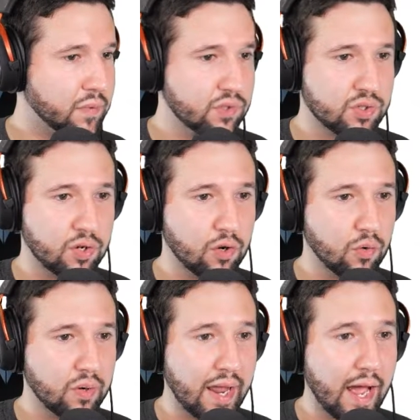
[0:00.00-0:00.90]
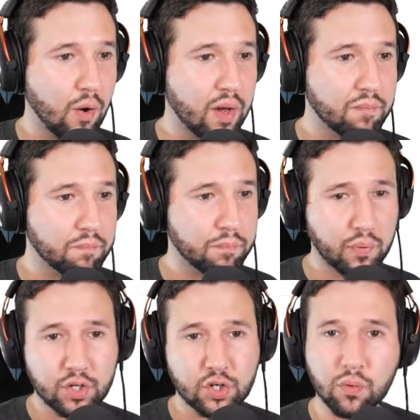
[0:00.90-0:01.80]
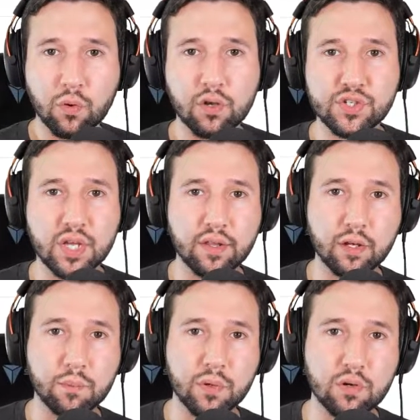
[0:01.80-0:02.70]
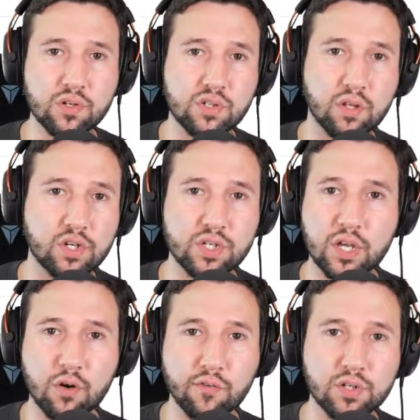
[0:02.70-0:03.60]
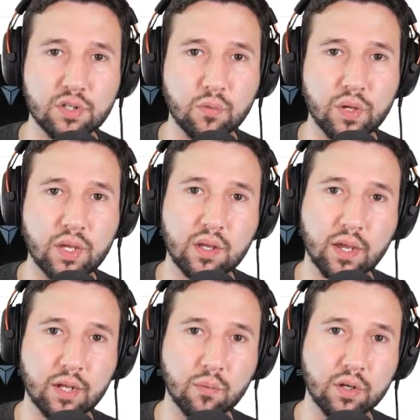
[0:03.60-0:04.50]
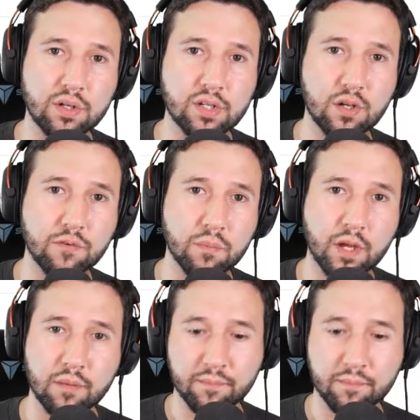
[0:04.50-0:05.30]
So now I'm pretty sure we're all set in the computer, so let's just head over to the Wii and we'll continue from there.